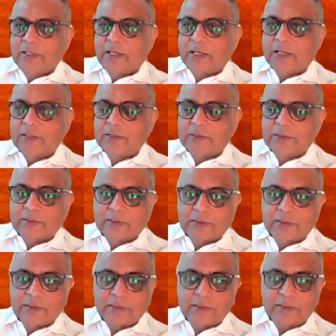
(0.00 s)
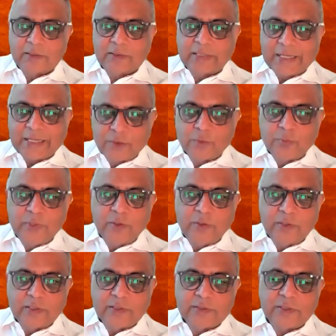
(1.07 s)
And that to me
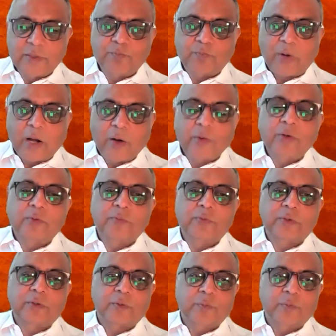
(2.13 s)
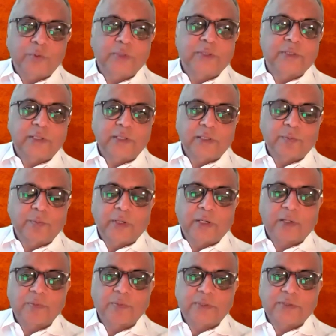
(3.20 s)
is the power of the community. It
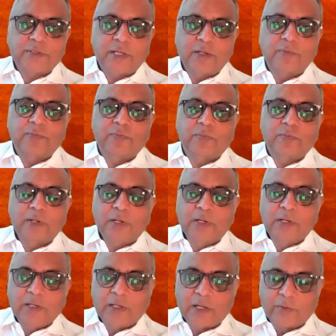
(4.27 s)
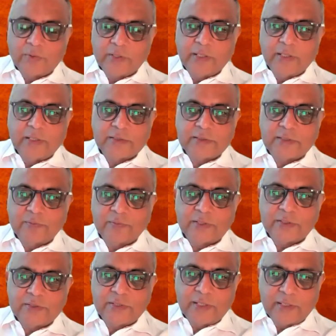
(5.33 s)
becomes a self-governing,
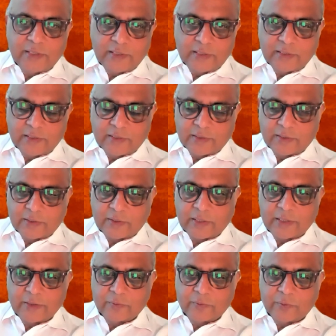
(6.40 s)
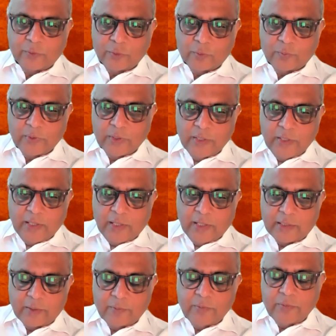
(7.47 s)
self-sustaining kind of group.
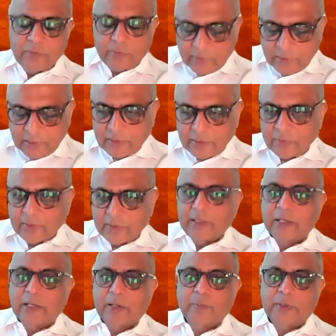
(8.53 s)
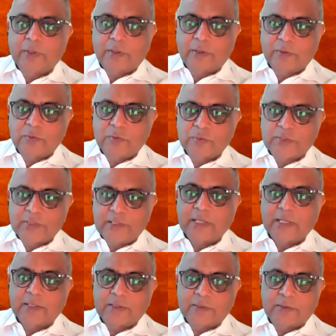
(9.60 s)
And I'm really, really happy to see
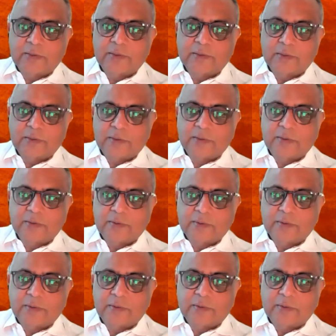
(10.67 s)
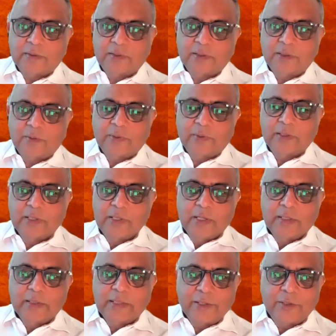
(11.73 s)
that. Anyway,
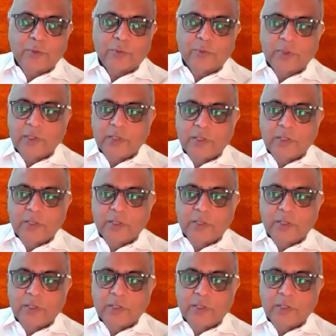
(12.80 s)
thank you.